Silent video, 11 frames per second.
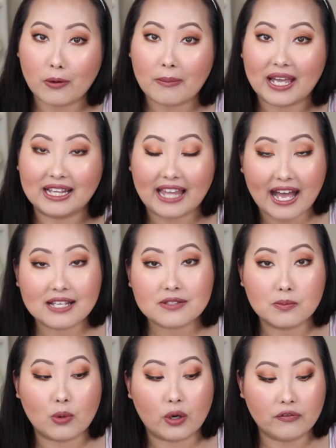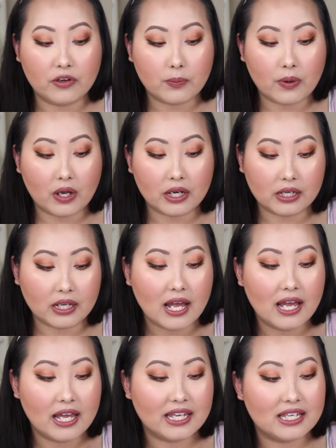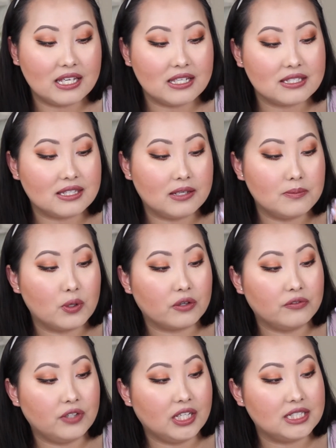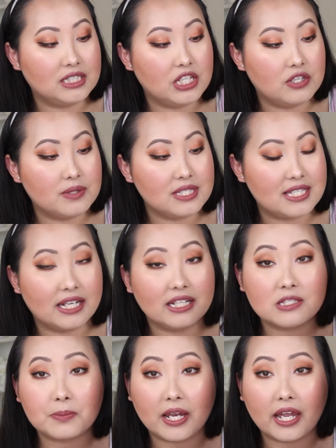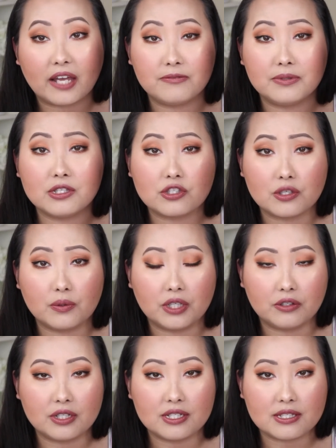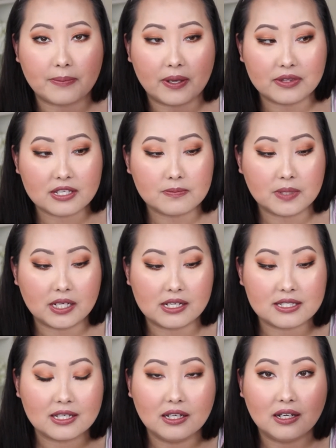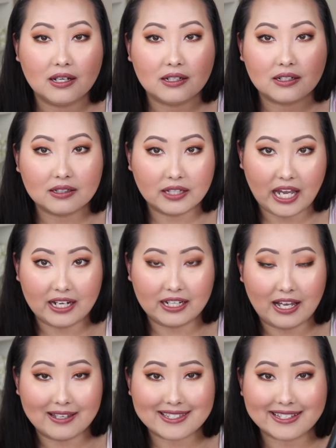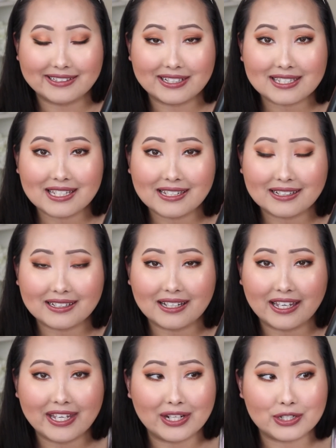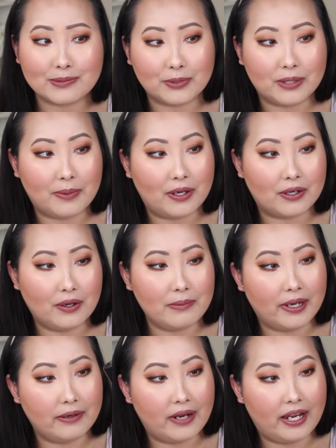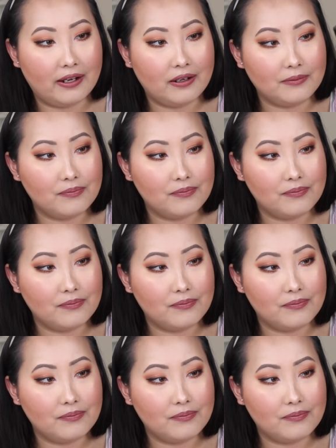my last Morphe product is the Morphe Continuous Setting Spray. I've been so curious about this because look at it, guys. It looks like a hairspray bottle, am I right?